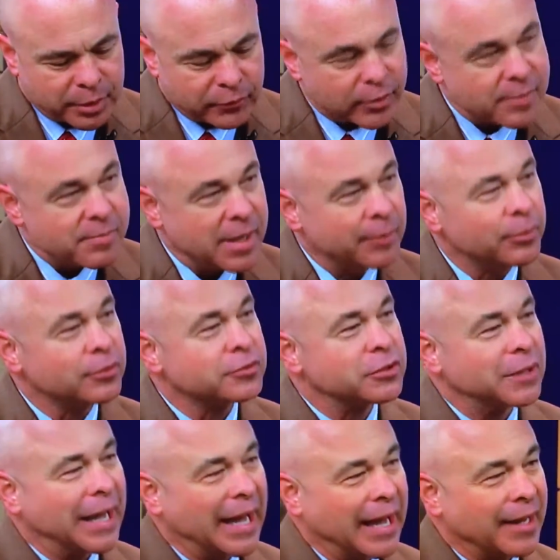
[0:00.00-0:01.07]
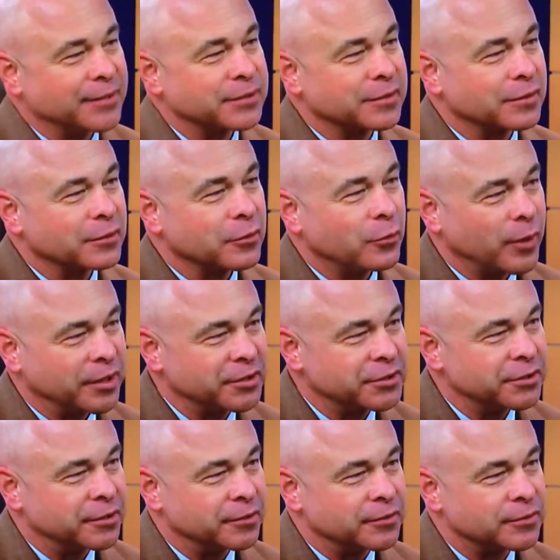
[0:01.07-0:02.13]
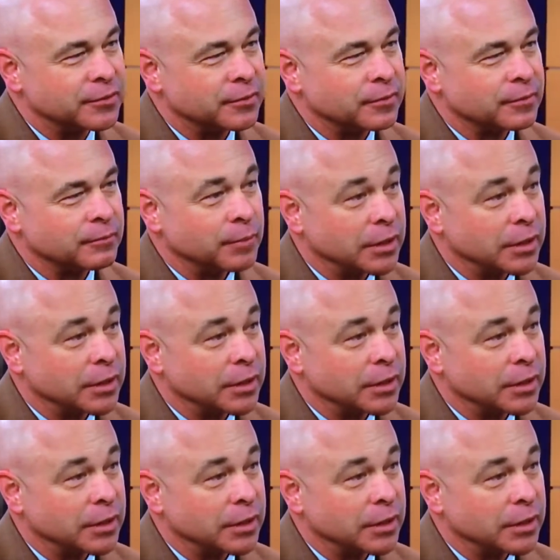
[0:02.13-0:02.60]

but remember to ask questions,